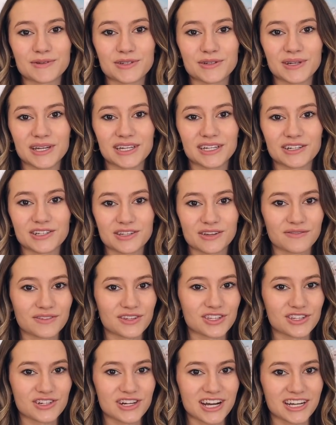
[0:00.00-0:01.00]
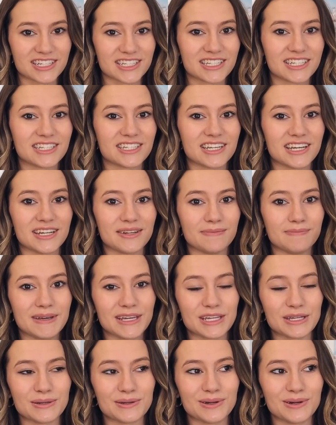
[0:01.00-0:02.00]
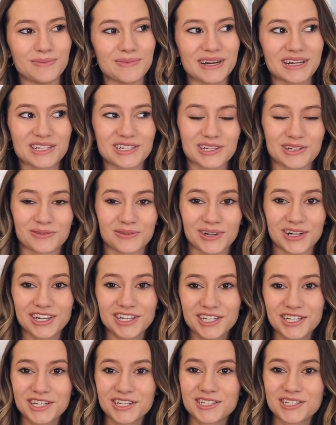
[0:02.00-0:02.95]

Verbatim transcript: to get yourself distracted and make you go back to your work.